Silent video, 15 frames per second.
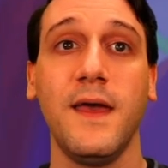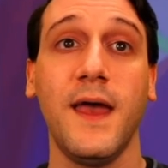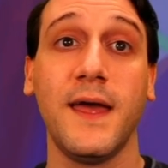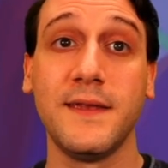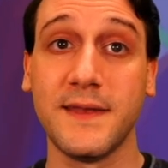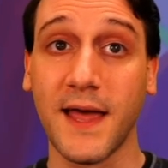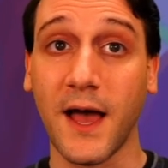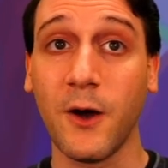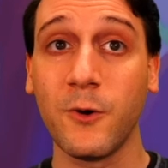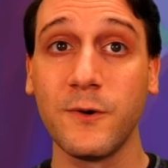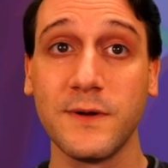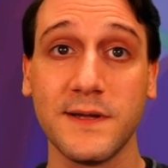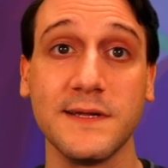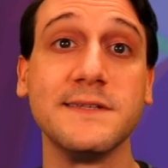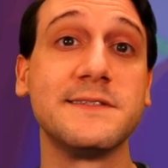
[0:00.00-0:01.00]
And now,
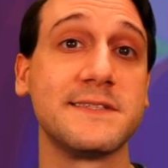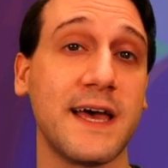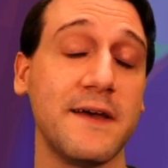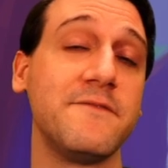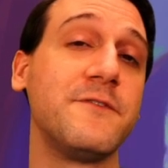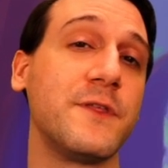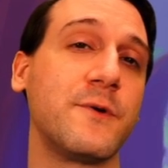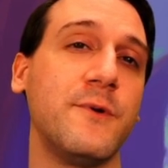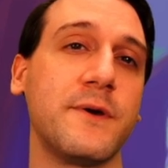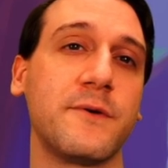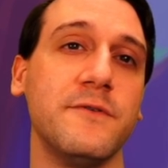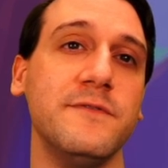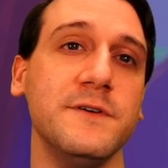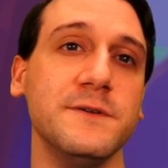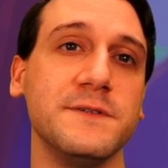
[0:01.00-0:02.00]
it's time for the quick
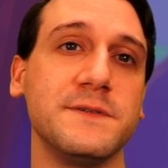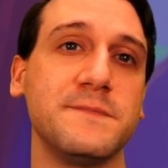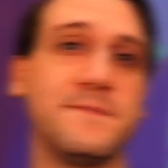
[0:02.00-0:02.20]
reviews.